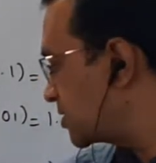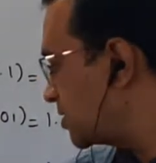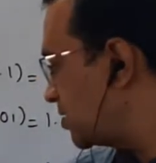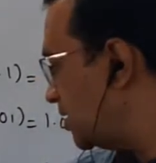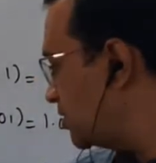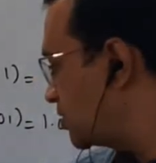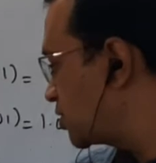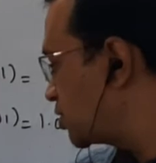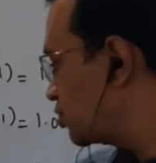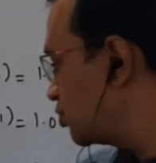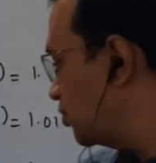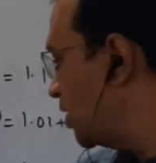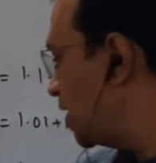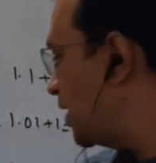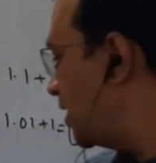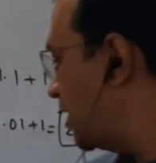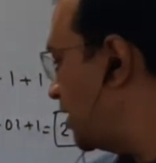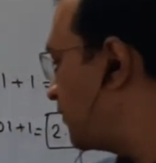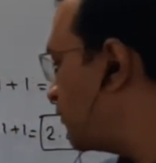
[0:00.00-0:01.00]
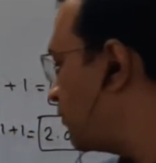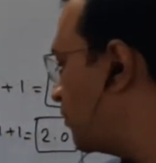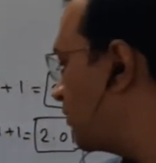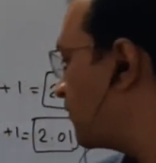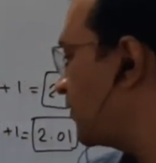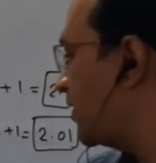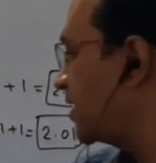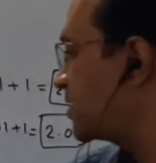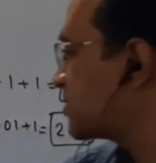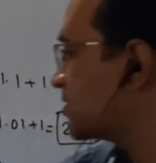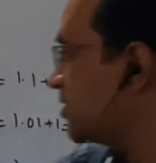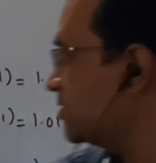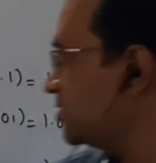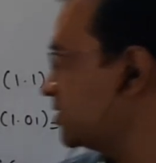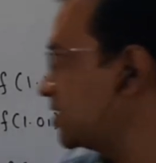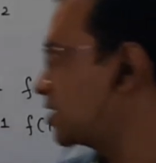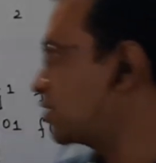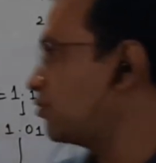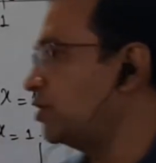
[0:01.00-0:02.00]
tends to a, f of x is
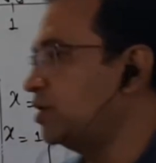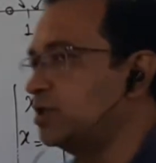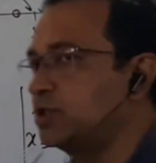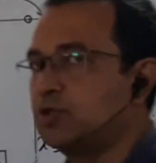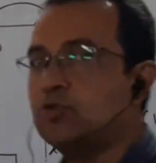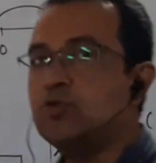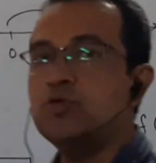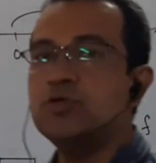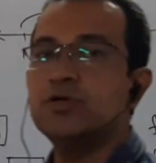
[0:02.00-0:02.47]
equal to l.